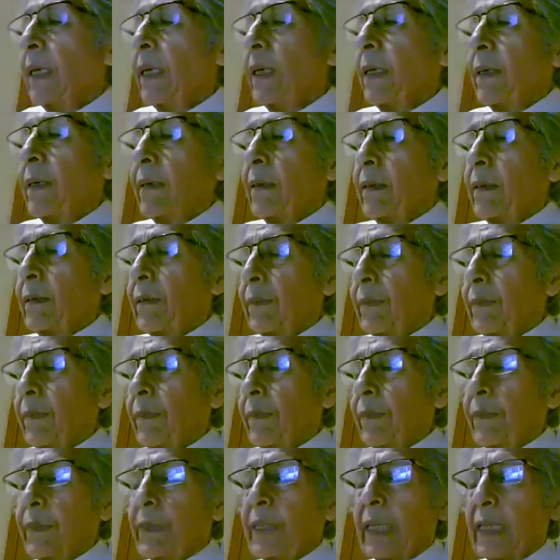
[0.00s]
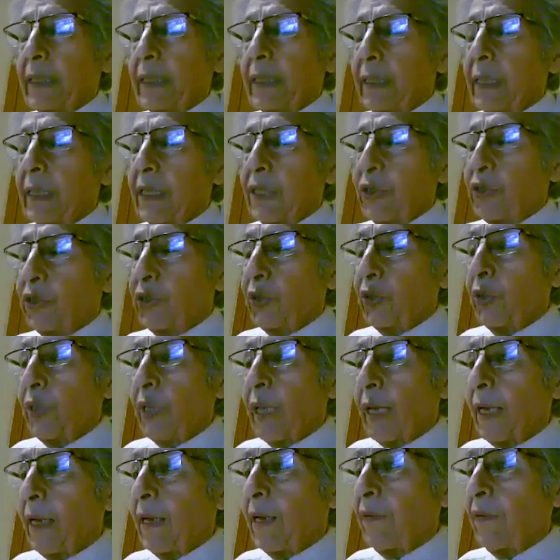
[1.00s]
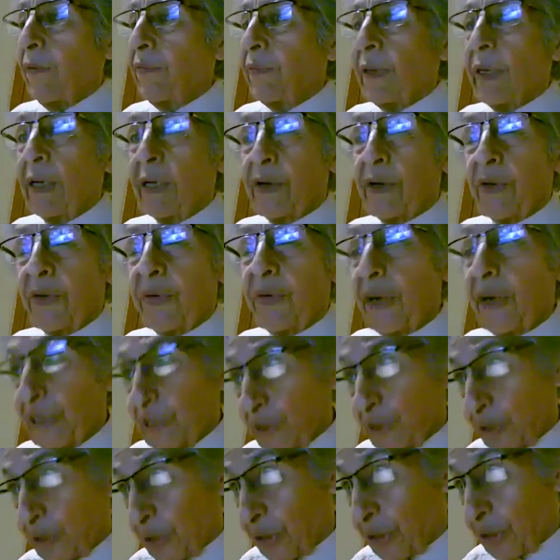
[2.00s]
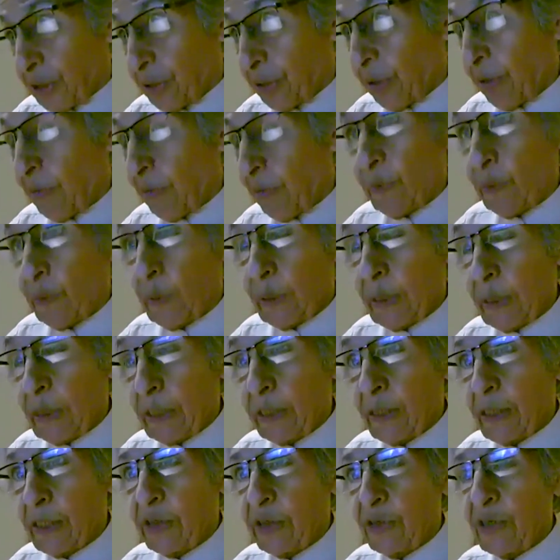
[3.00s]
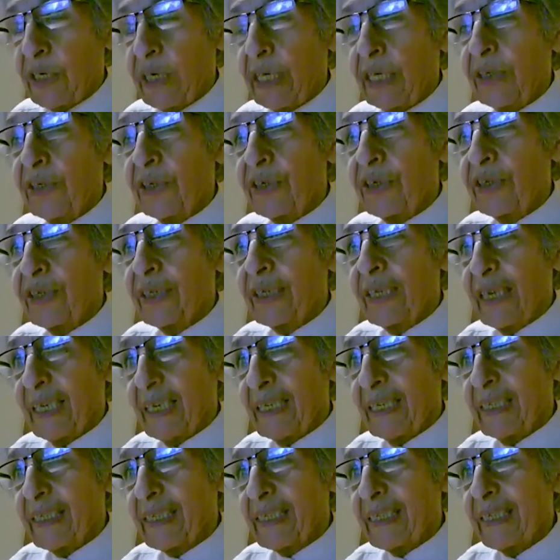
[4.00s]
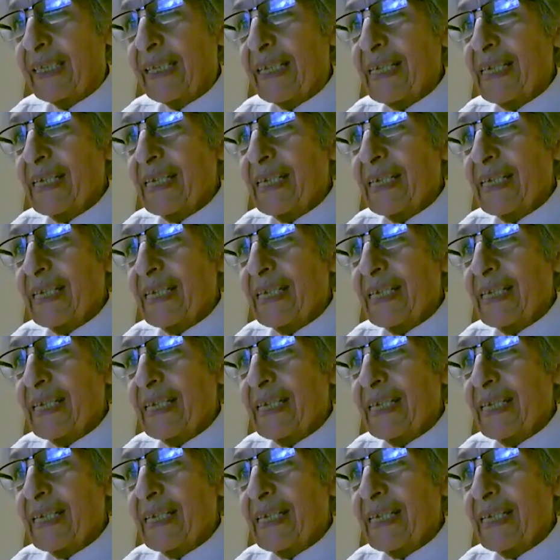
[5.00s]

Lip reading: that they should have a creche of all the strange things.